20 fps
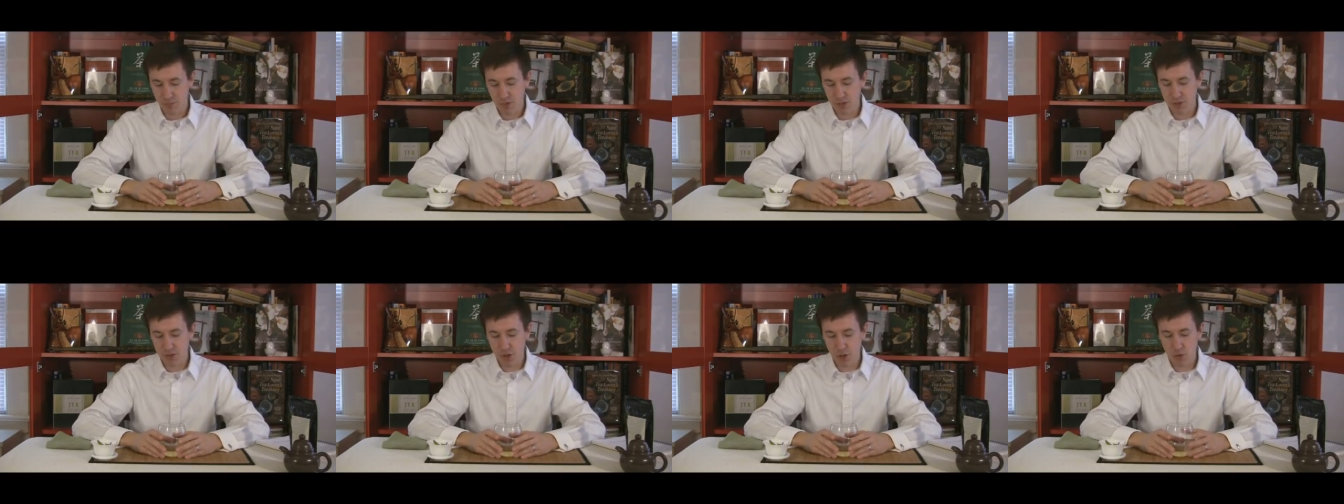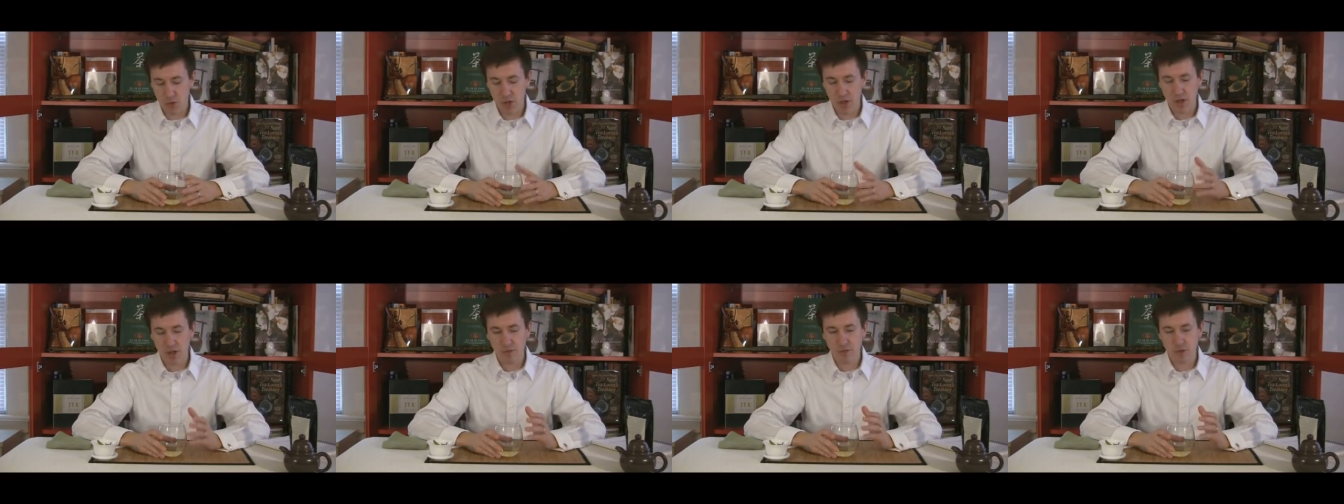So
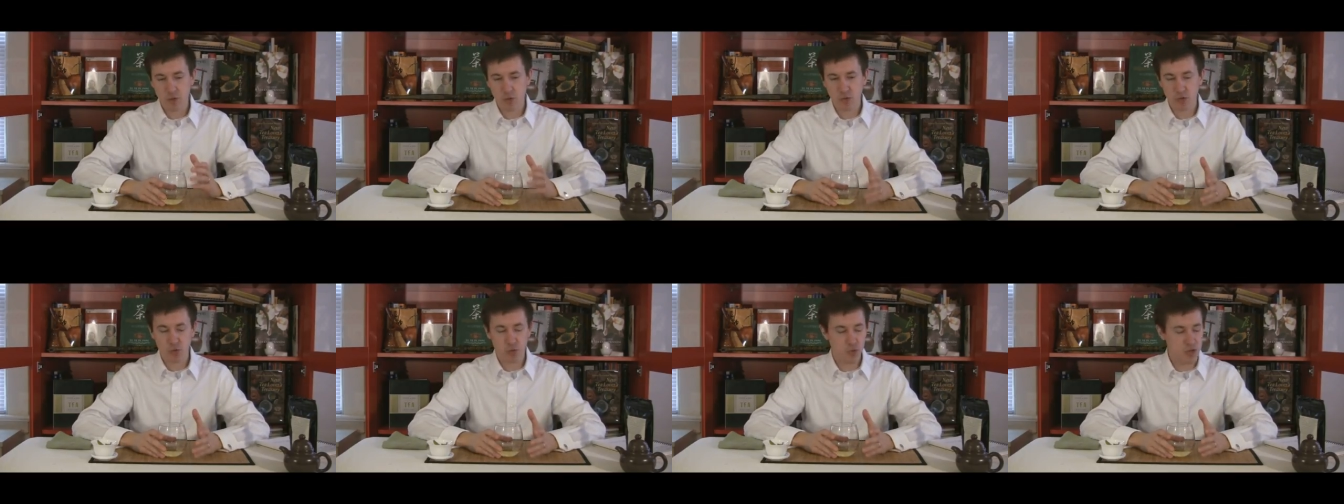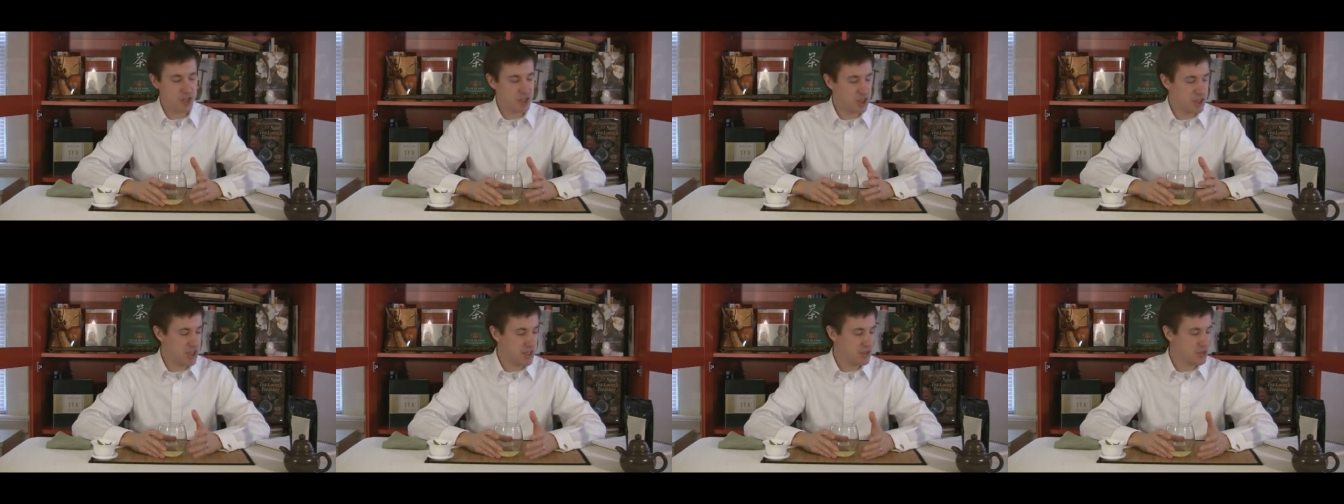this was
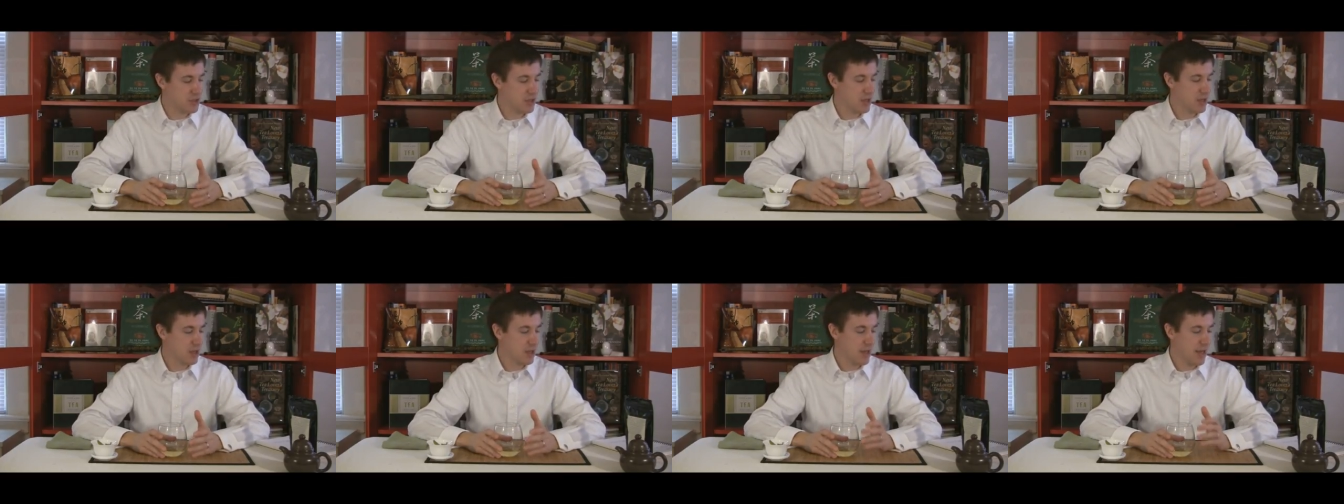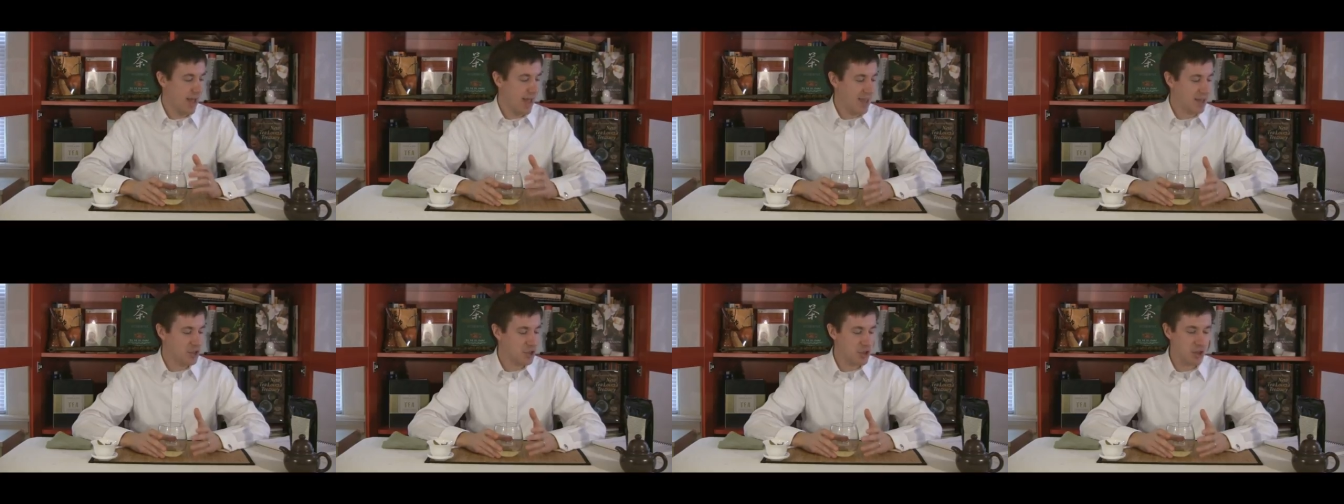Rishi's
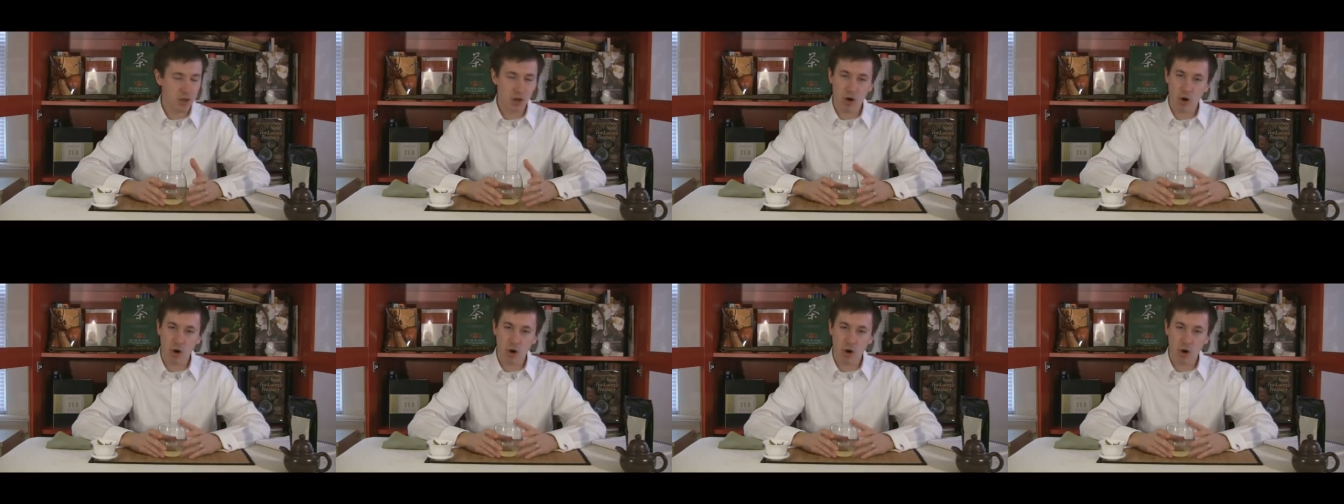Ancient